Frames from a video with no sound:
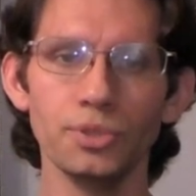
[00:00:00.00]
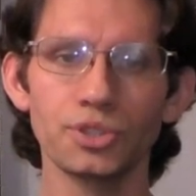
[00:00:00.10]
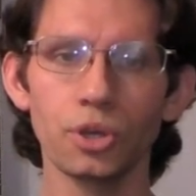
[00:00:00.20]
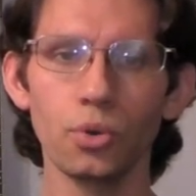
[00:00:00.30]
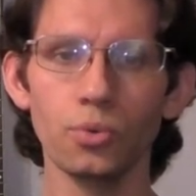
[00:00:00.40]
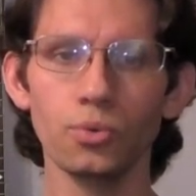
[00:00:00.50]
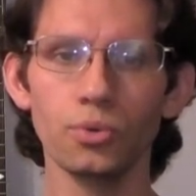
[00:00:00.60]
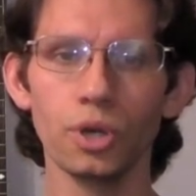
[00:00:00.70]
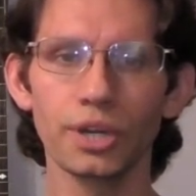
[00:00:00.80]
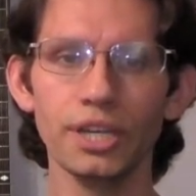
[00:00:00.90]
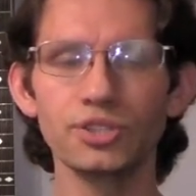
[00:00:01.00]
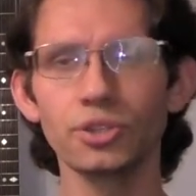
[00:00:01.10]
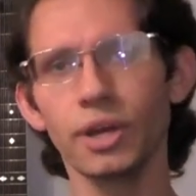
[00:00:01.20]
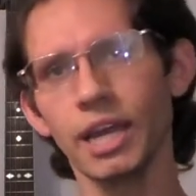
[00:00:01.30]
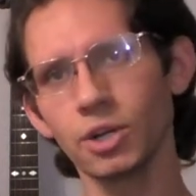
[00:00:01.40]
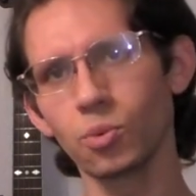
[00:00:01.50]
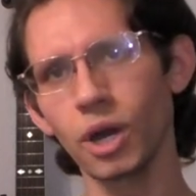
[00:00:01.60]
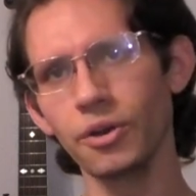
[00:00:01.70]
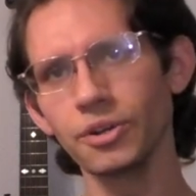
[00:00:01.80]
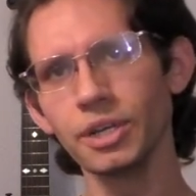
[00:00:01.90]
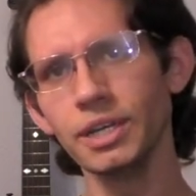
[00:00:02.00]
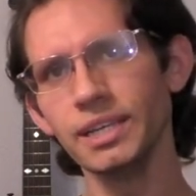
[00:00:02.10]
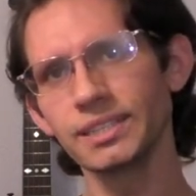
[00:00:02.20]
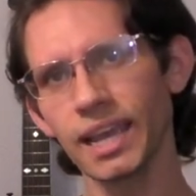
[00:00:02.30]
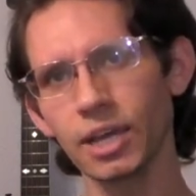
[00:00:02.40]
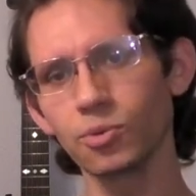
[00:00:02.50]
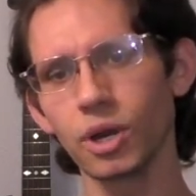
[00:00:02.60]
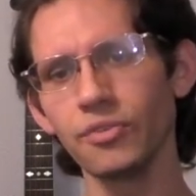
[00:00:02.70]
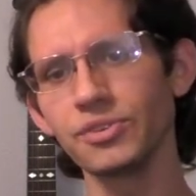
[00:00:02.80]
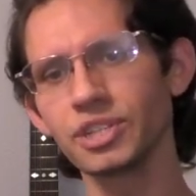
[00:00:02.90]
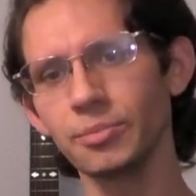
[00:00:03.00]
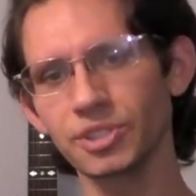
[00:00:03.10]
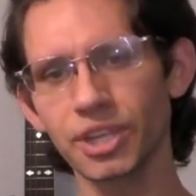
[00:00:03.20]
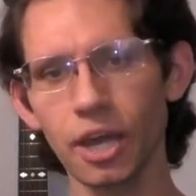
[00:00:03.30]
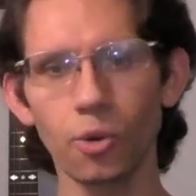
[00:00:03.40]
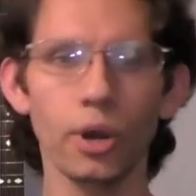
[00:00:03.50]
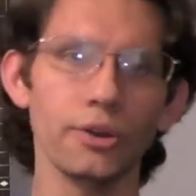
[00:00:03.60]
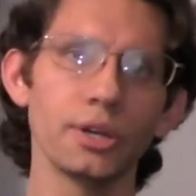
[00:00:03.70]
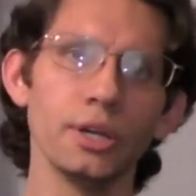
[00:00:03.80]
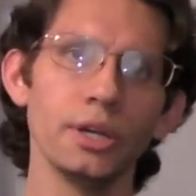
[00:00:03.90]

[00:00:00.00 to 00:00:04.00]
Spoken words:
So hand-wound, is hand-wound the same as scatterwound?